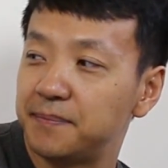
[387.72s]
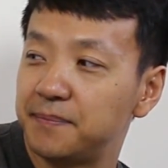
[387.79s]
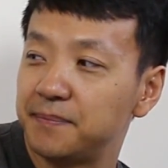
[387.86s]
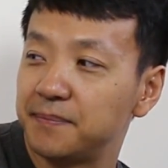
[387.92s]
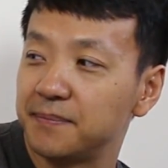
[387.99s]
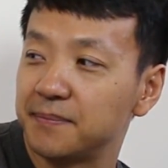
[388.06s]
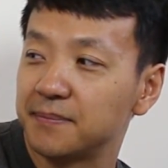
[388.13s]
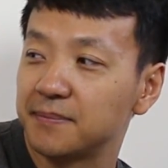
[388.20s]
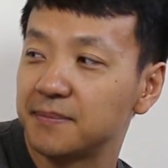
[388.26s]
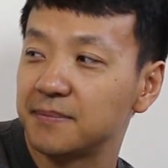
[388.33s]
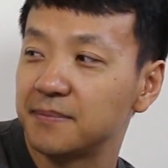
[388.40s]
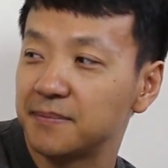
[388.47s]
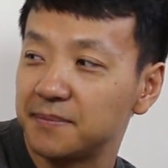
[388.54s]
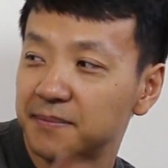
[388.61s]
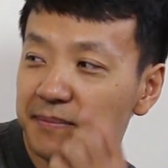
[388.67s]

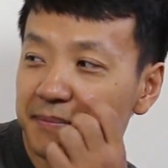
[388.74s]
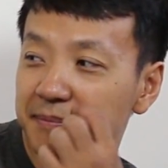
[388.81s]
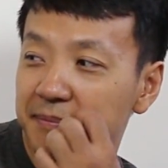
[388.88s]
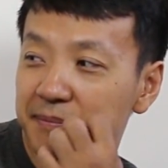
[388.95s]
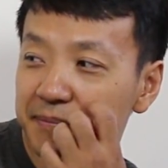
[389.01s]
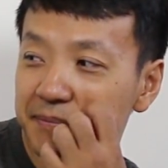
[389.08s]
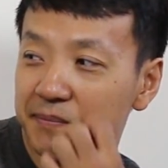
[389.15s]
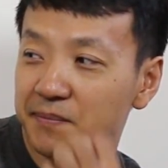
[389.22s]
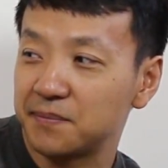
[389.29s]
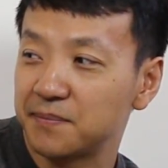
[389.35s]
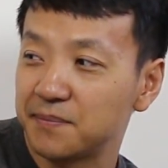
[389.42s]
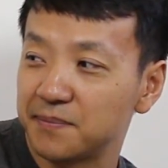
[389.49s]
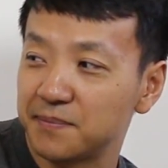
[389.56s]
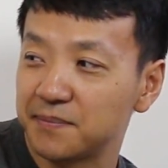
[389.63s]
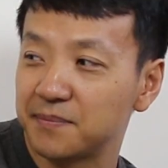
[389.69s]

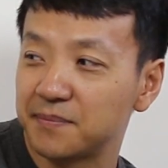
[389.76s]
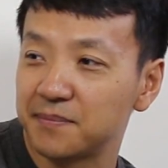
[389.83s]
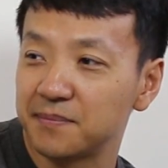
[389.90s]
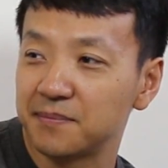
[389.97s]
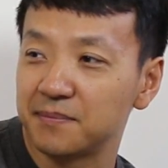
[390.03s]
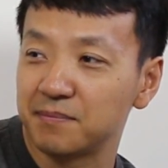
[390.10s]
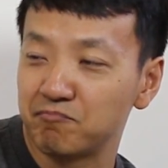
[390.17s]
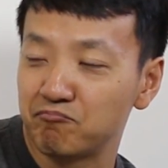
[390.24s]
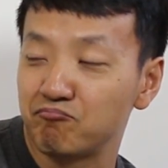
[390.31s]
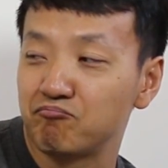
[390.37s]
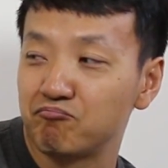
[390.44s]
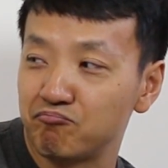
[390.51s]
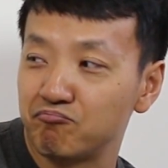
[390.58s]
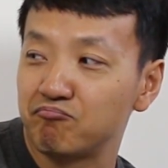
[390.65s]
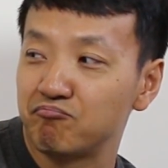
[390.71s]

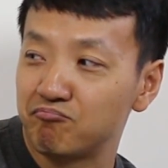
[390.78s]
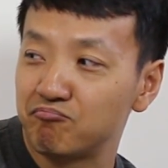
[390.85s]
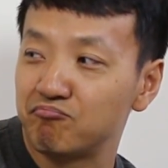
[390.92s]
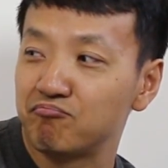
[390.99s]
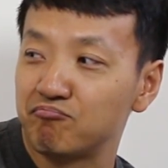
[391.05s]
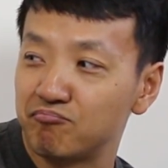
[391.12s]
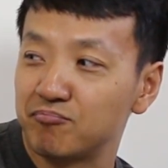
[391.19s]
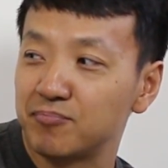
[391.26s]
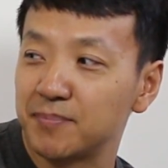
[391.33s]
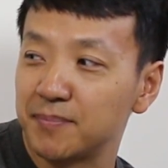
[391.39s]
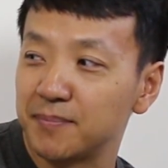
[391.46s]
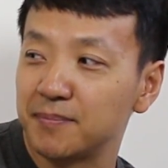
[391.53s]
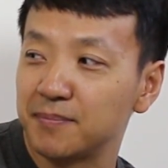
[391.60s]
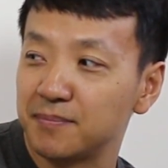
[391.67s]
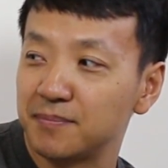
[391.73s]

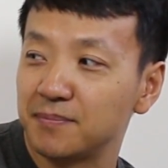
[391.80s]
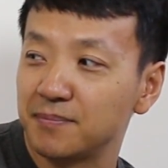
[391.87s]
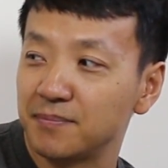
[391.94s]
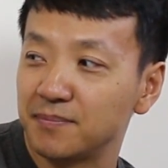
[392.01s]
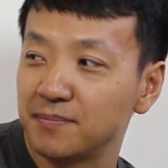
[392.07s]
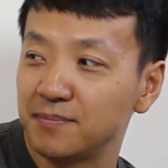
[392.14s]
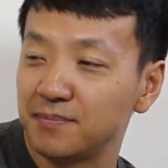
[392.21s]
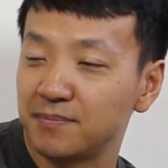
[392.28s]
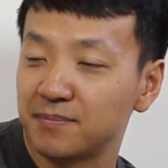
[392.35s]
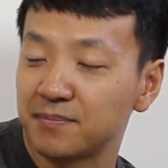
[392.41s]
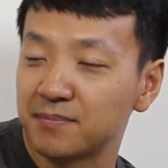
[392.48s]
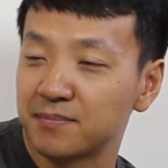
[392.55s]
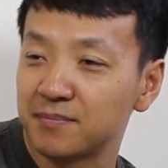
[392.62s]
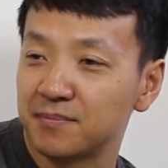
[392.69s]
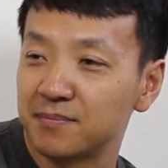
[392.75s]

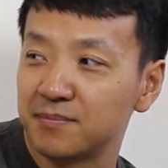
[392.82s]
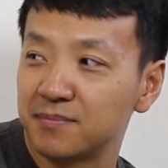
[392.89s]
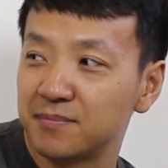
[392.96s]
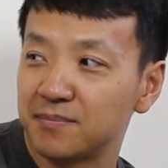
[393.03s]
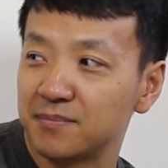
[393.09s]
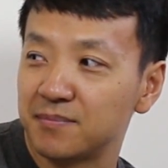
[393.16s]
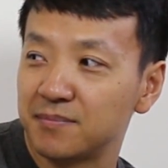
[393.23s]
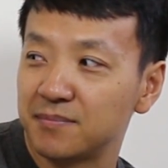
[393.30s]
The person shown says nothing.